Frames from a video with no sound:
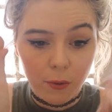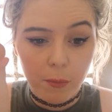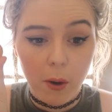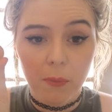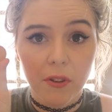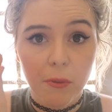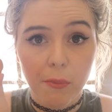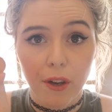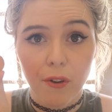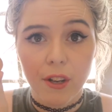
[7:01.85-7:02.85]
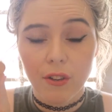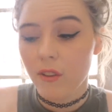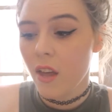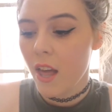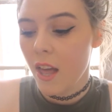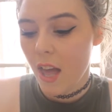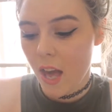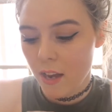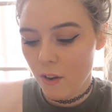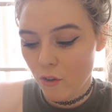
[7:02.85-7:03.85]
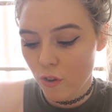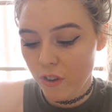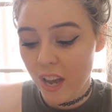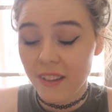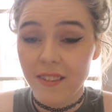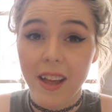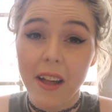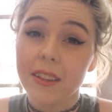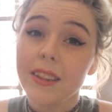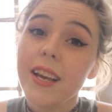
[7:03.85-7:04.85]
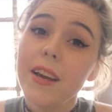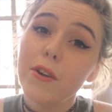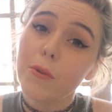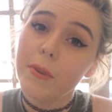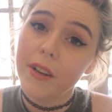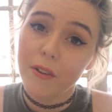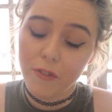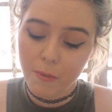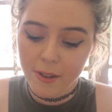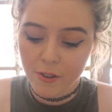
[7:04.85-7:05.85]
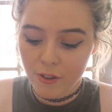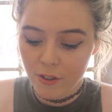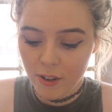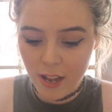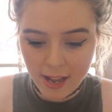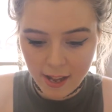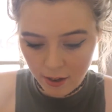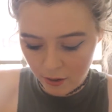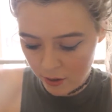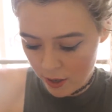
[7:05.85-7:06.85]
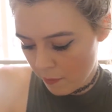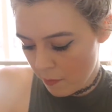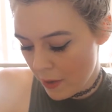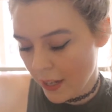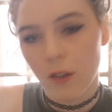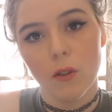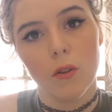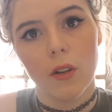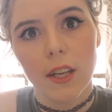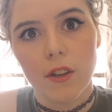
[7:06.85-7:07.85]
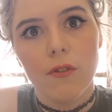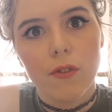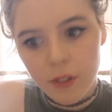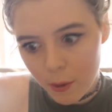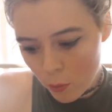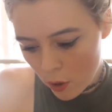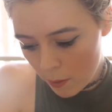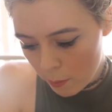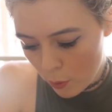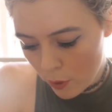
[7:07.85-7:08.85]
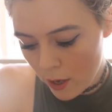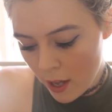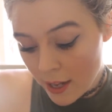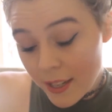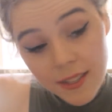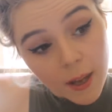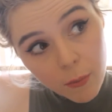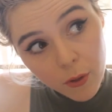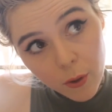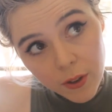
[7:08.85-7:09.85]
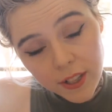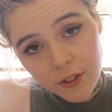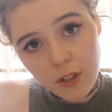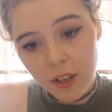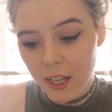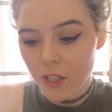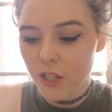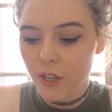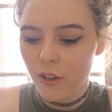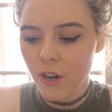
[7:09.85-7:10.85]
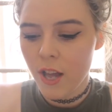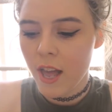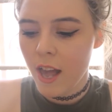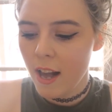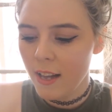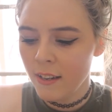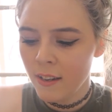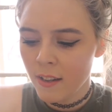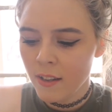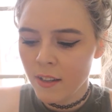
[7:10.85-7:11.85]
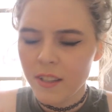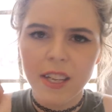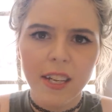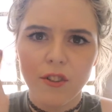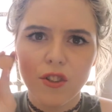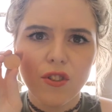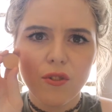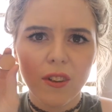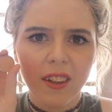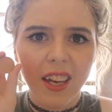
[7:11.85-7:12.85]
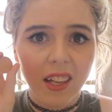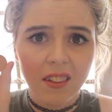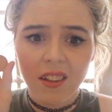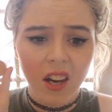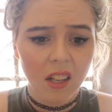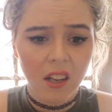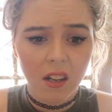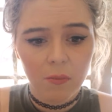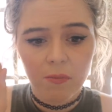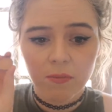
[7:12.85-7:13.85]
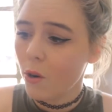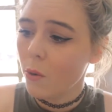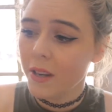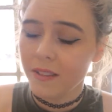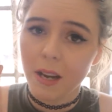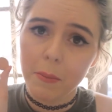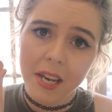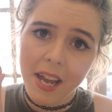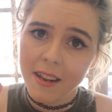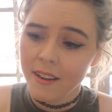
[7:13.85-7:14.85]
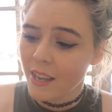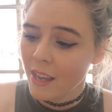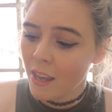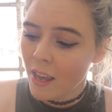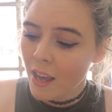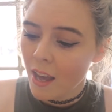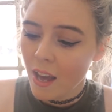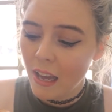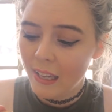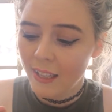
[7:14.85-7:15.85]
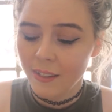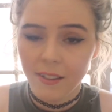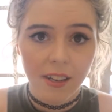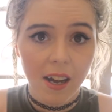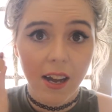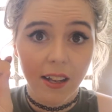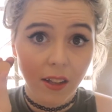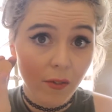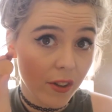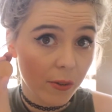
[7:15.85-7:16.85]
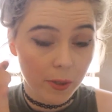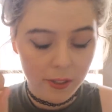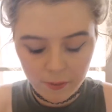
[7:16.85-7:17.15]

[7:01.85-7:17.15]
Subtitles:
was pop this in my crease, and it just adds that little bit of dimension and make it look like you've somewhat put some thought into your eyeshadow. And yeah, it's just a really easy color, always come in handy, and I love this one.